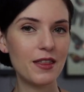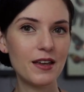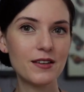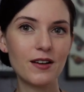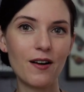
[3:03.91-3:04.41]

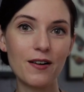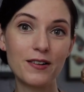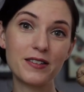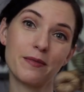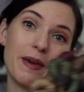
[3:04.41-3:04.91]
These
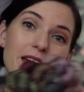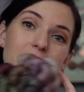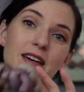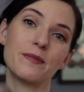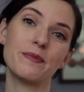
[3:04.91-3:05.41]
are some
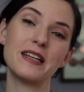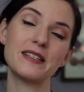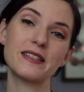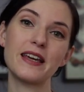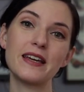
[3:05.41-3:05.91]
hand-dyed mini
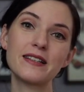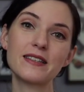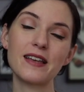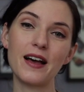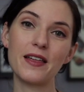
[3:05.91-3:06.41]

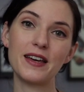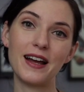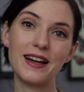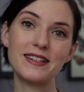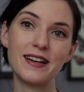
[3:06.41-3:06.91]
skeins
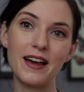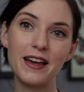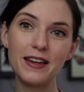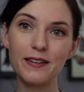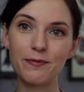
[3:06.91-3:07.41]
that I
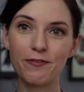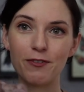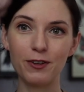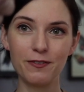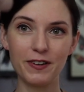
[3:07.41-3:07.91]
dyed.
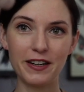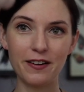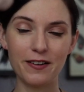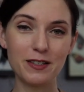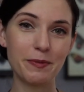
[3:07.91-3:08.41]
Voolenvine
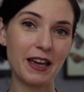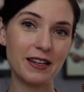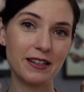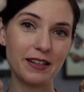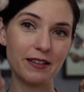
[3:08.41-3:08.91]
Yarns, my
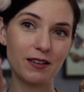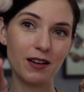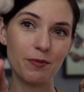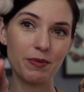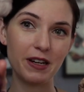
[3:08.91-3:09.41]
hand-dyed yarn
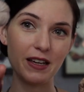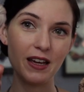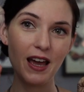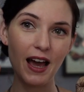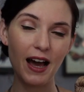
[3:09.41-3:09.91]
company.